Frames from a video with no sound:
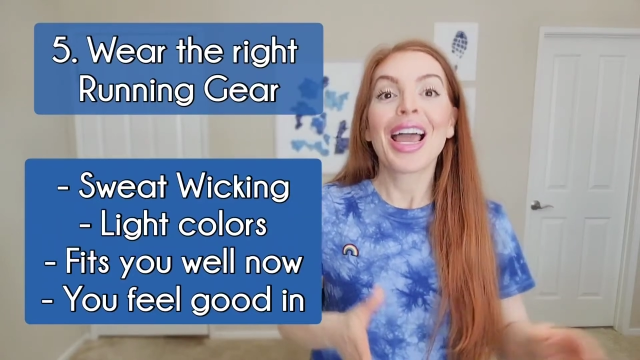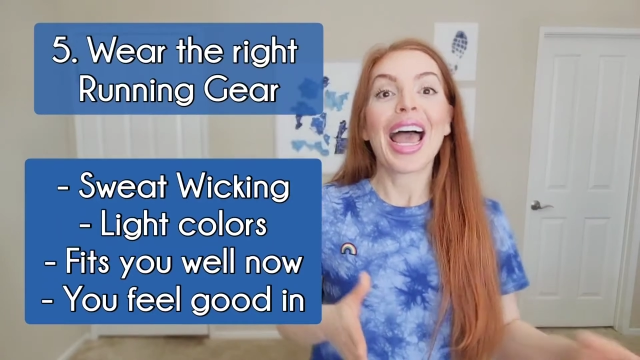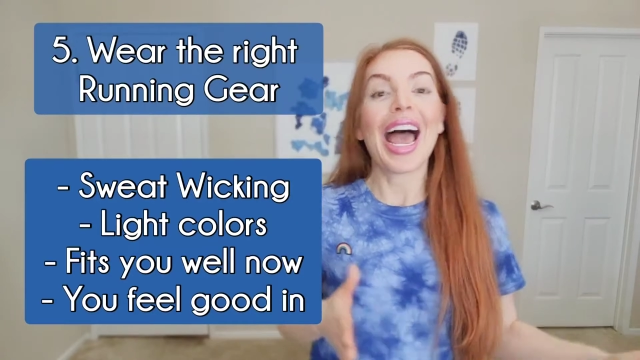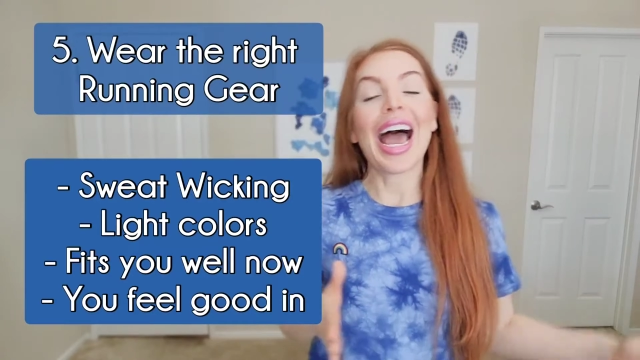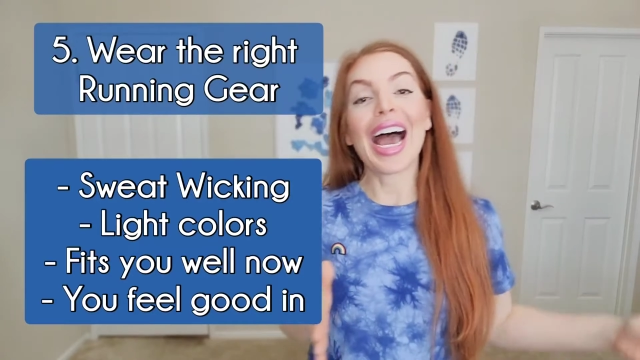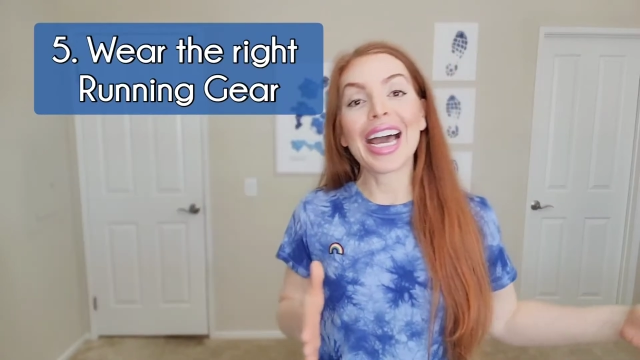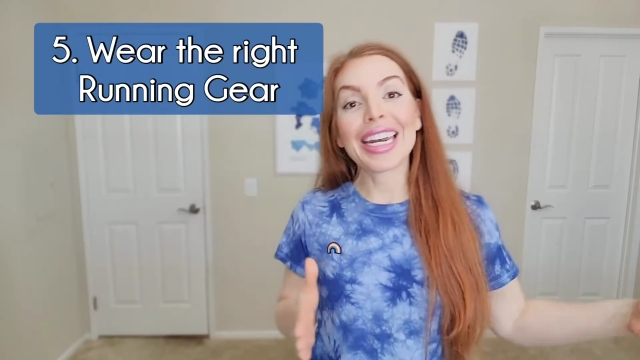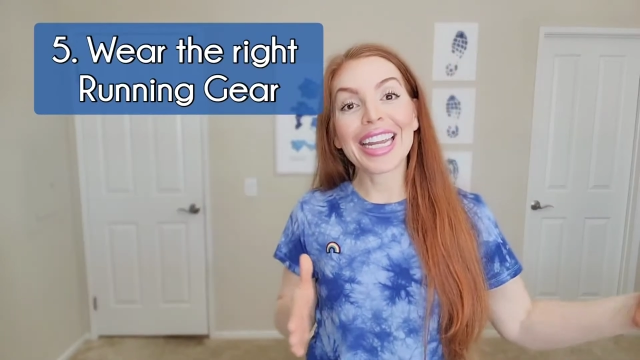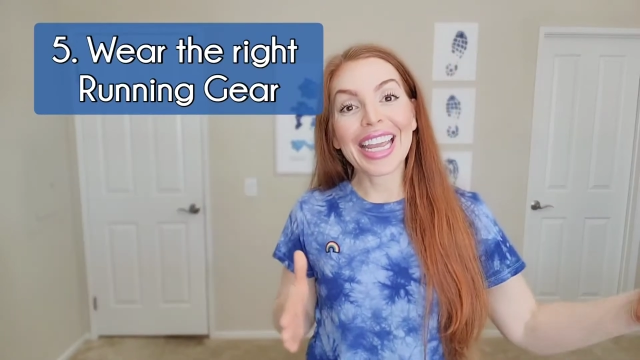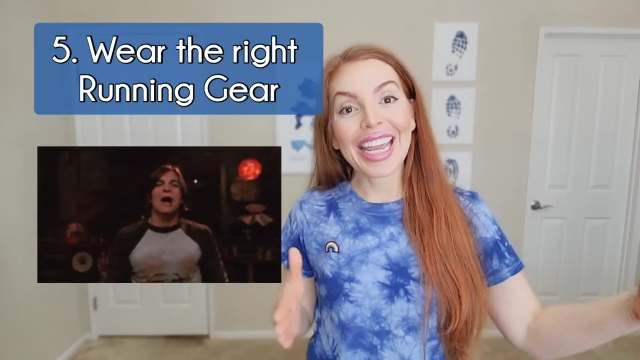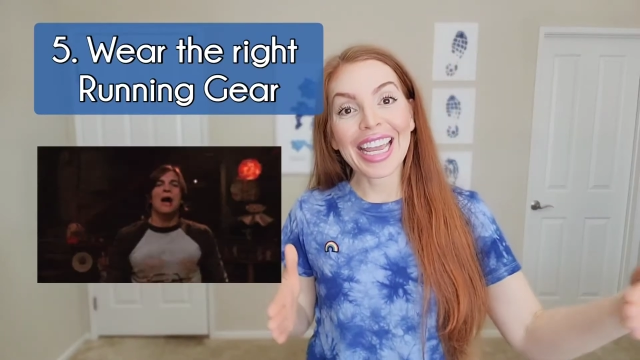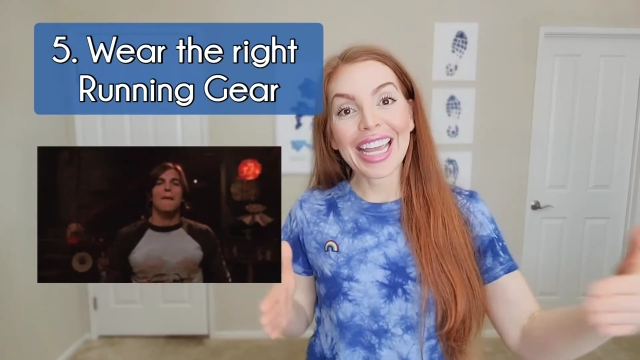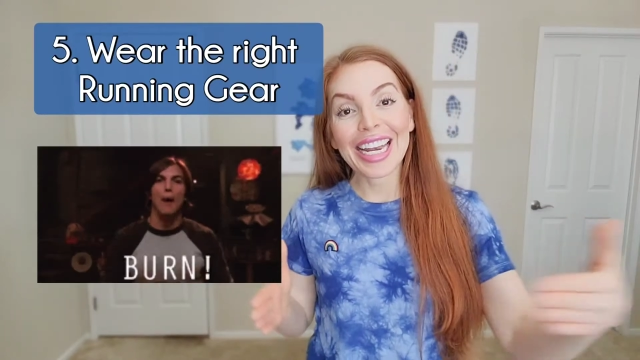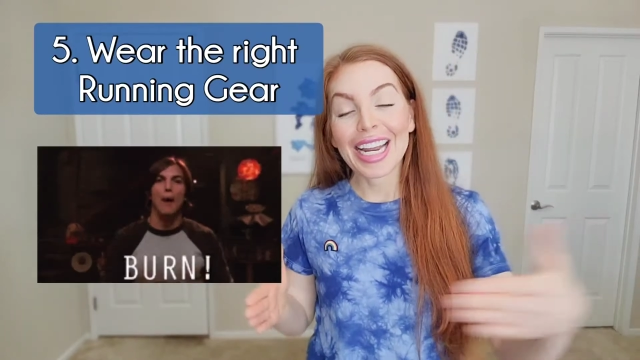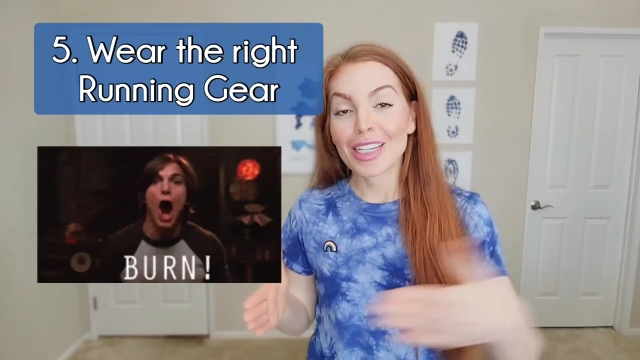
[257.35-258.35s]
add
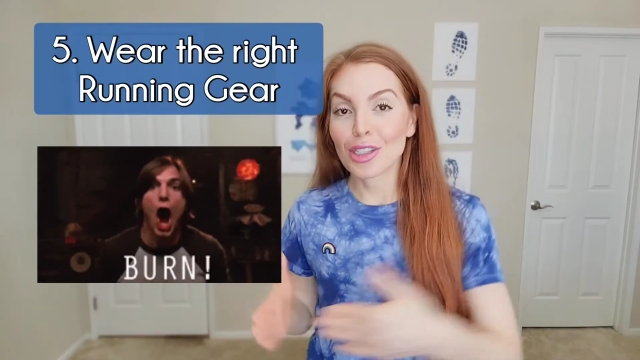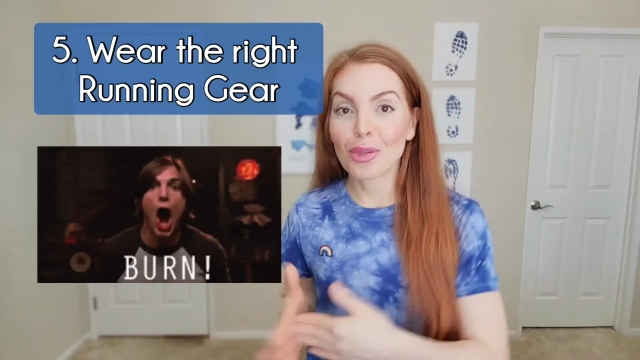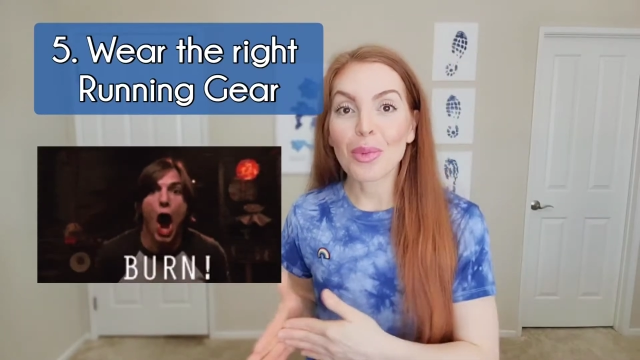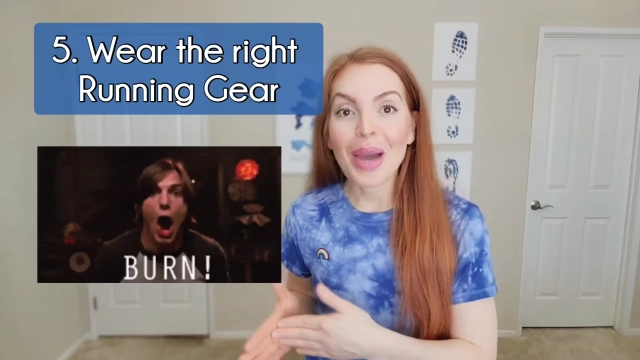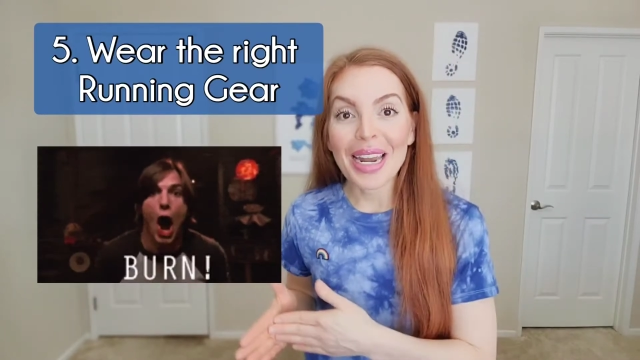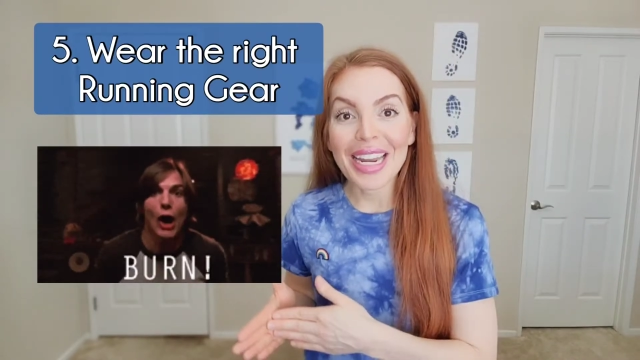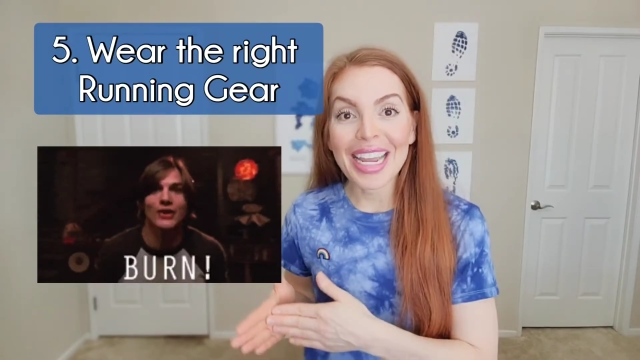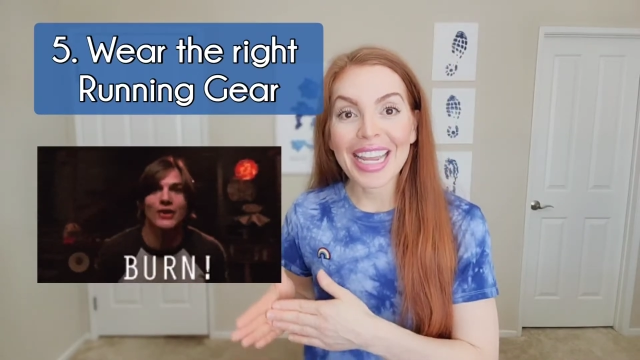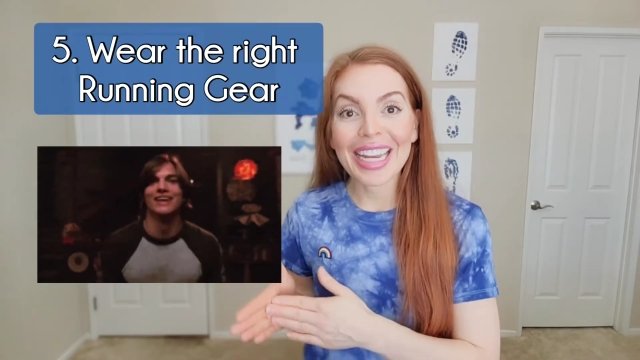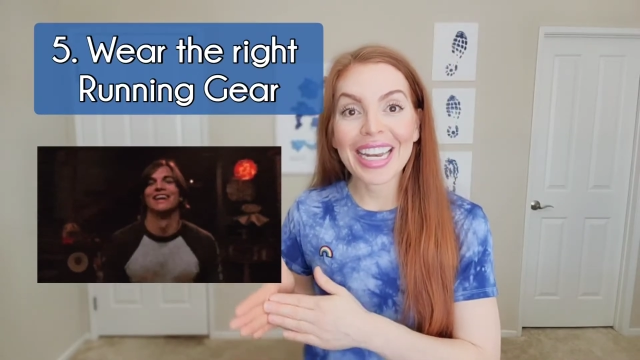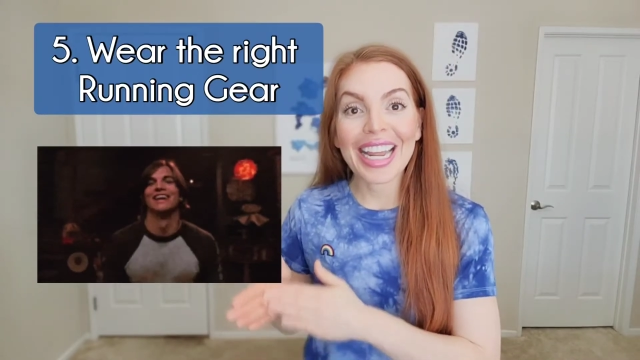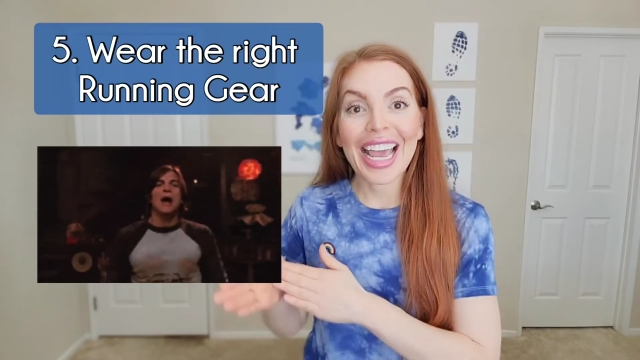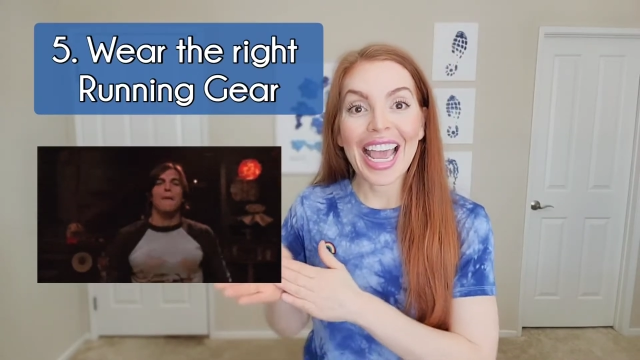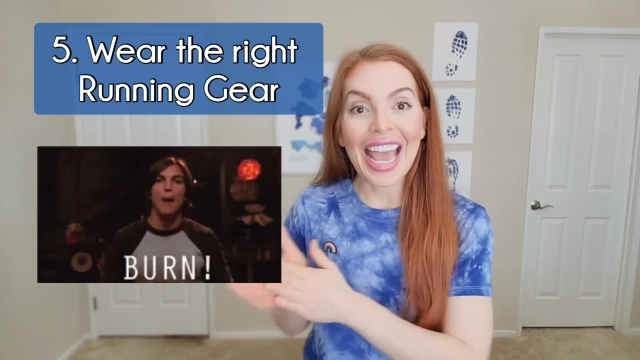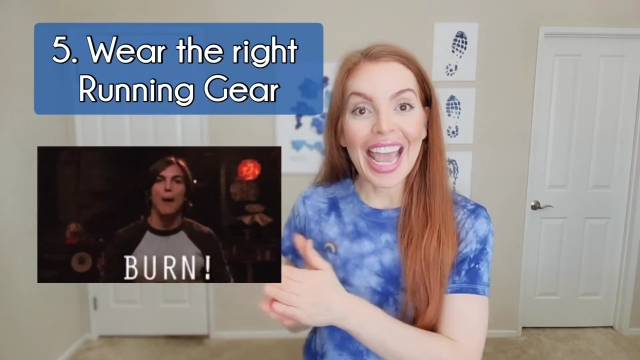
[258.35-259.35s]
in
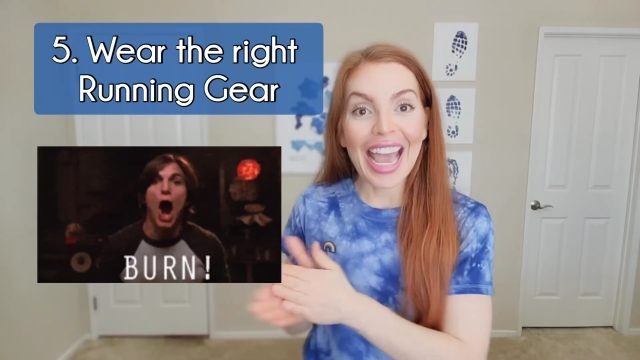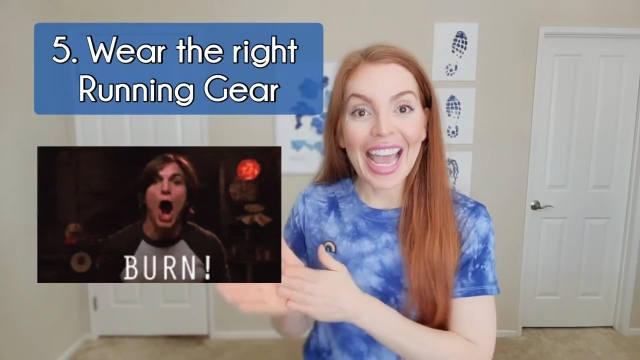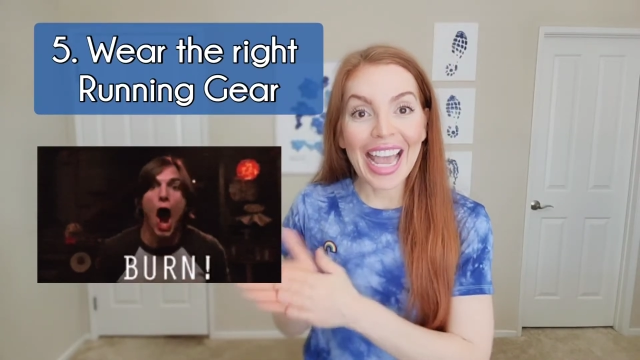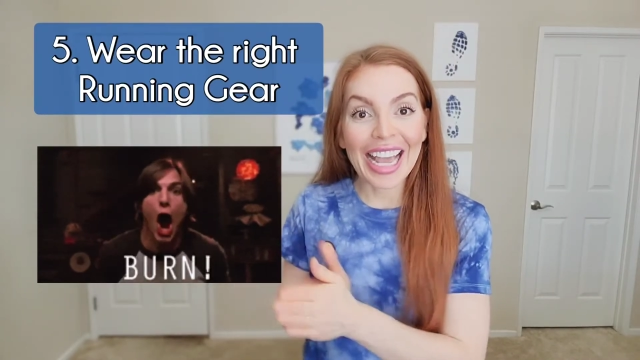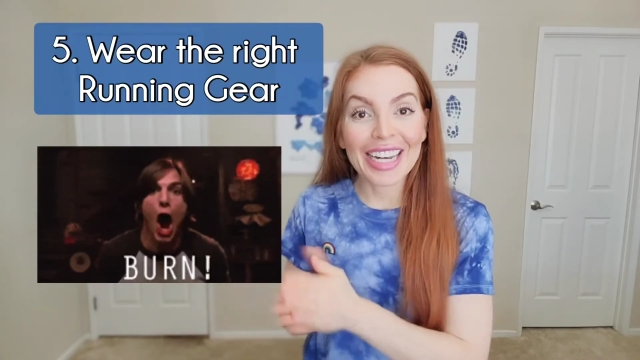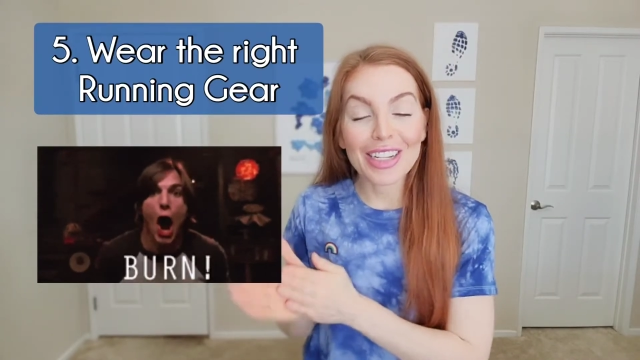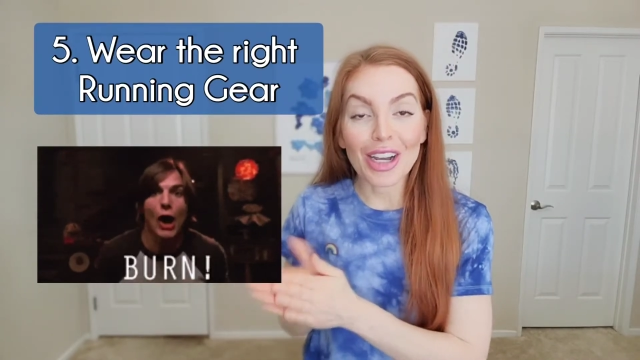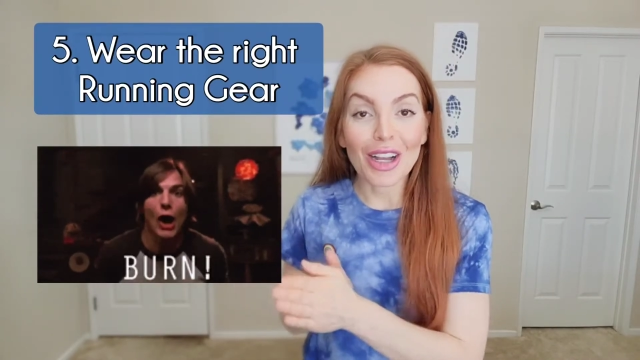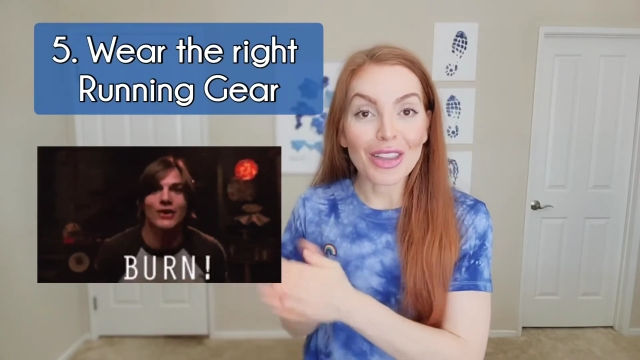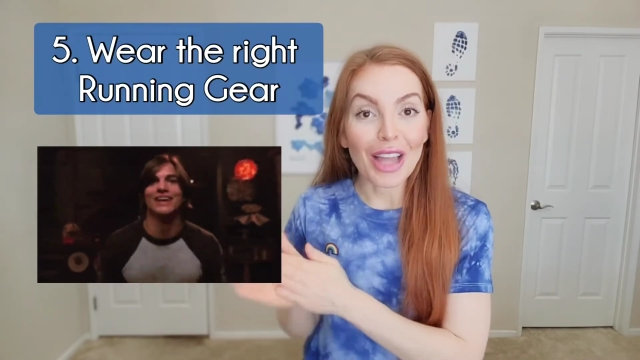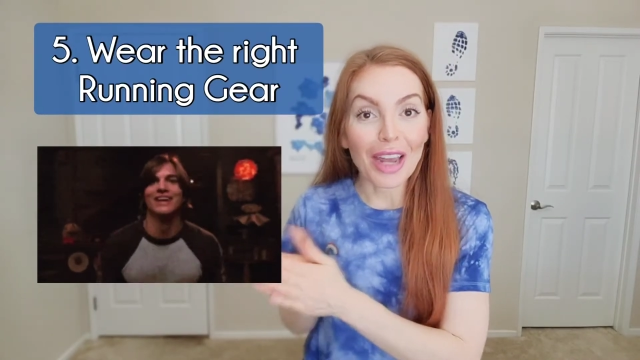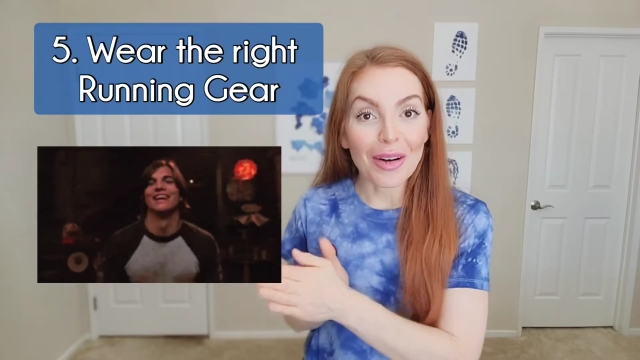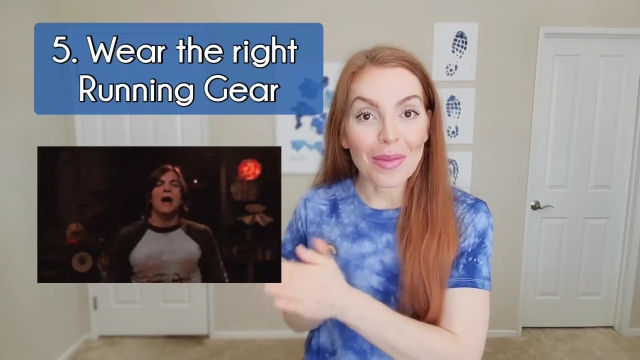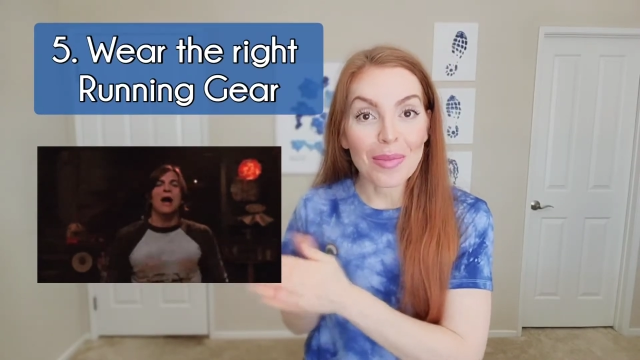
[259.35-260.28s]
sweating and a lot